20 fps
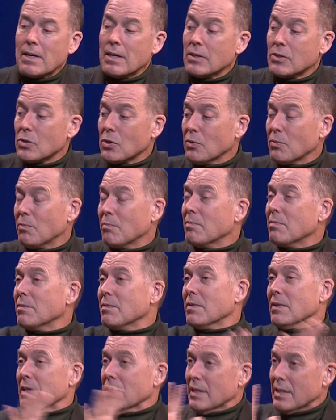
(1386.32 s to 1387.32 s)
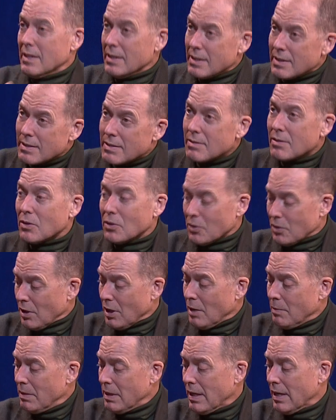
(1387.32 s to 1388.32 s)
So Earth
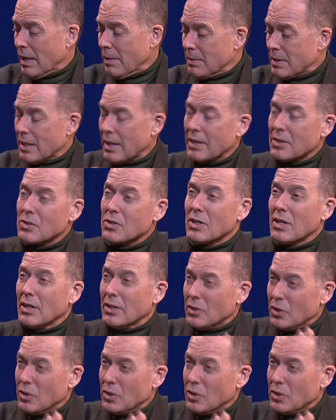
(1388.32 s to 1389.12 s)
Harmony Habitats,